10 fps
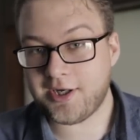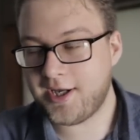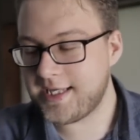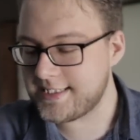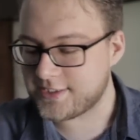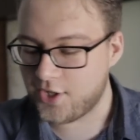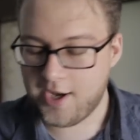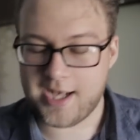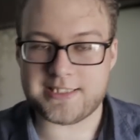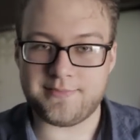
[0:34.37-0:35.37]
He's an
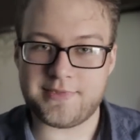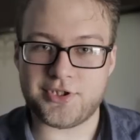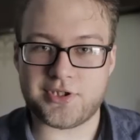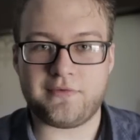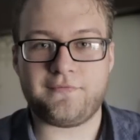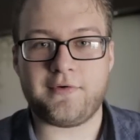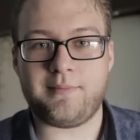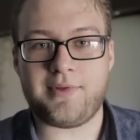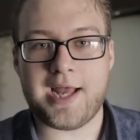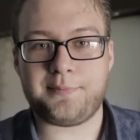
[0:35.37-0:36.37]
awesome magician
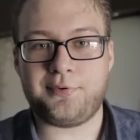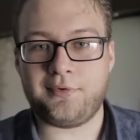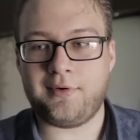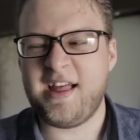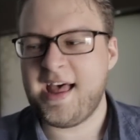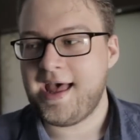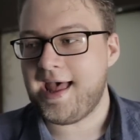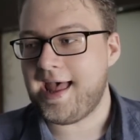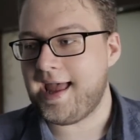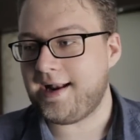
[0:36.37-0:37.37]
from Blackpool,
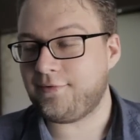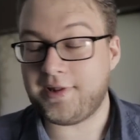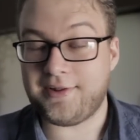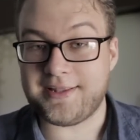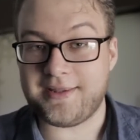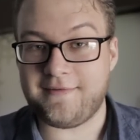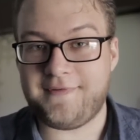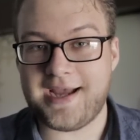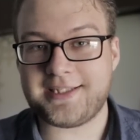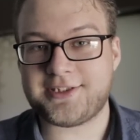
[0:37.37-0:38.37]
and I really like the effect.